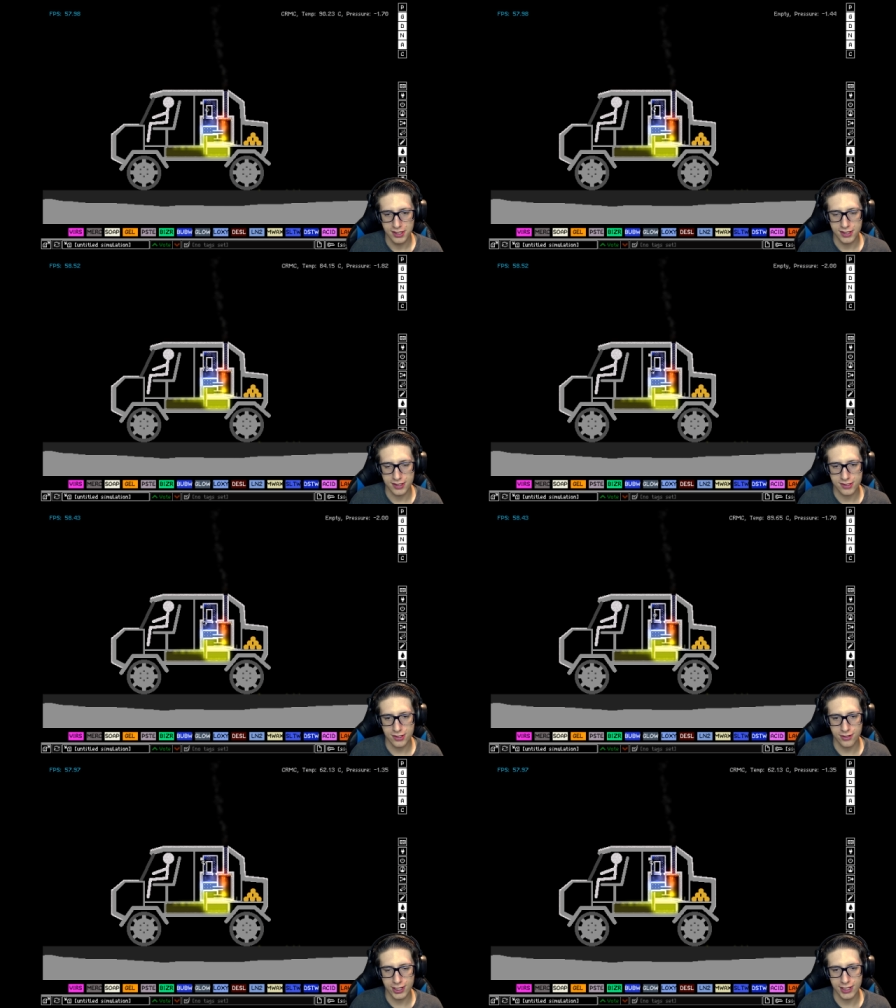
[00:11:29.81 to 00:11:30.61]
let's
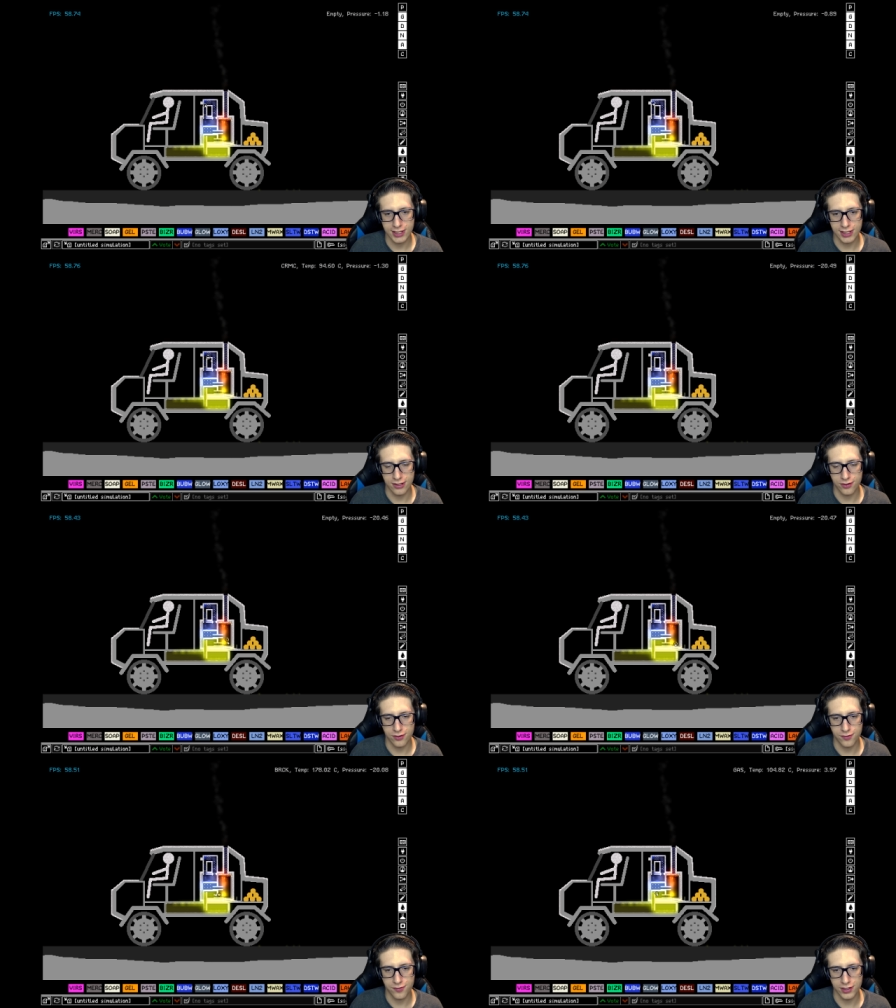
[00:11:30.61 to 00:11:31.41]
go ahead and
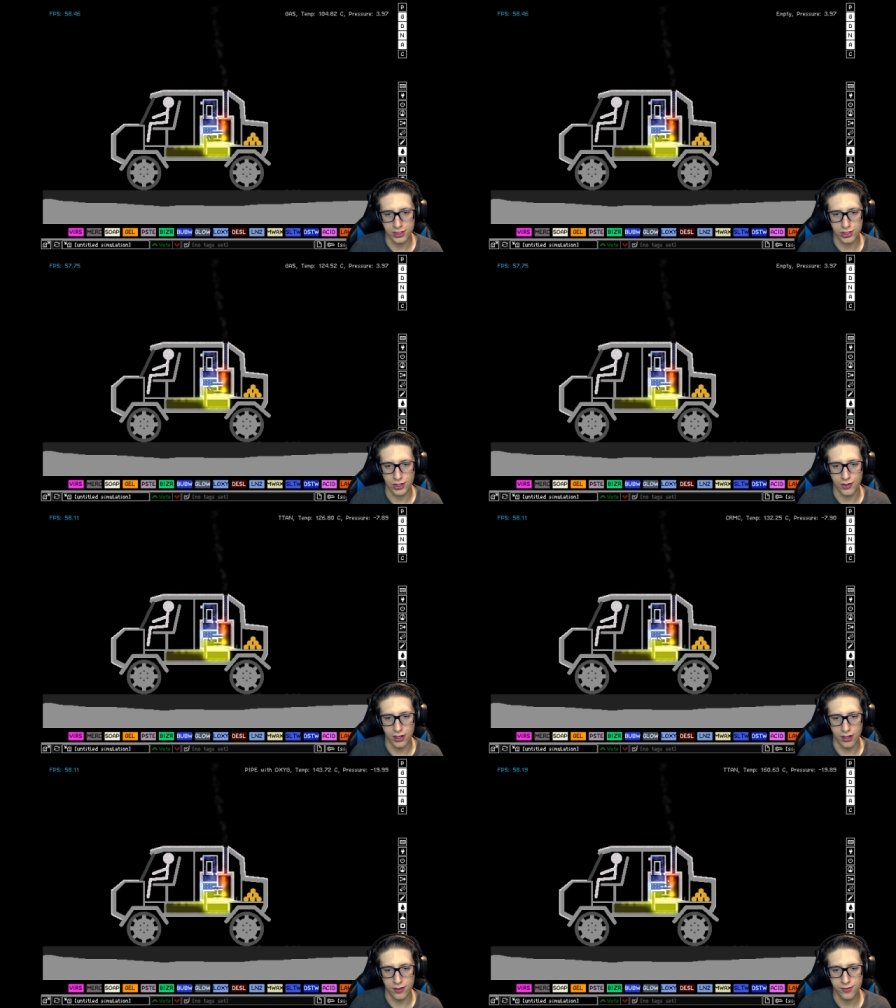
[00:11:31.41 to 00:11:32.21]
finish her
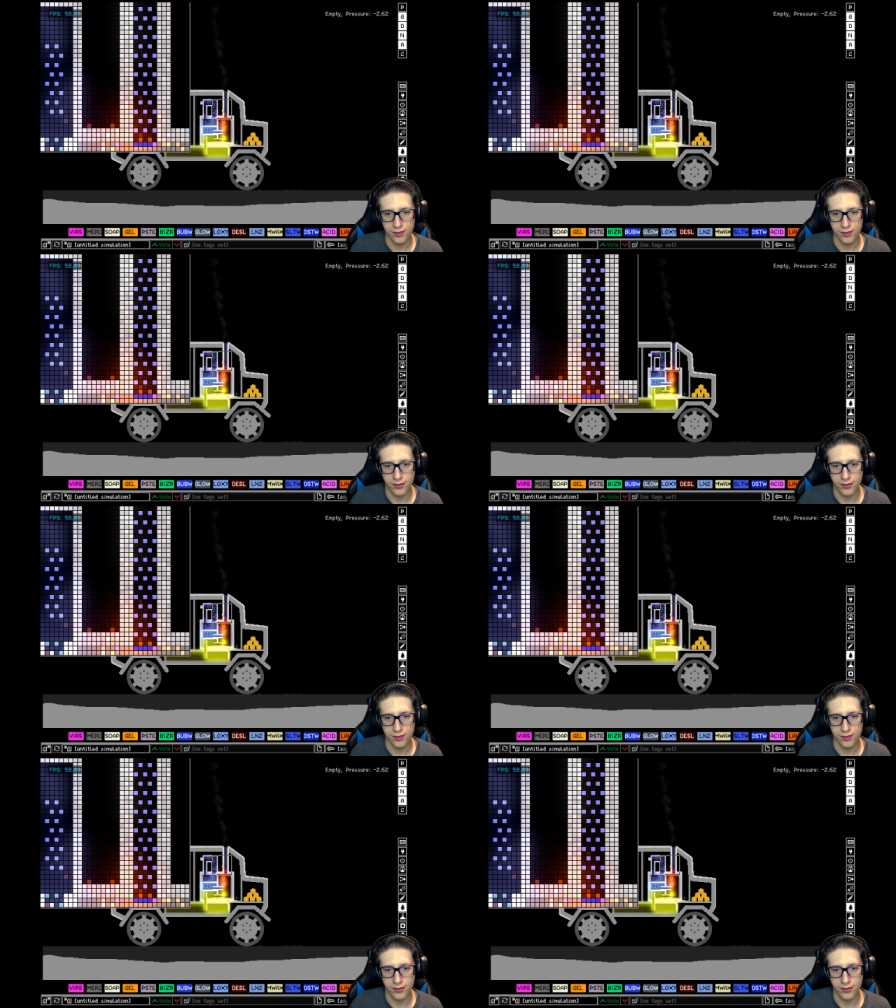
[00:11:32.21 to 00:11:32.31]
off.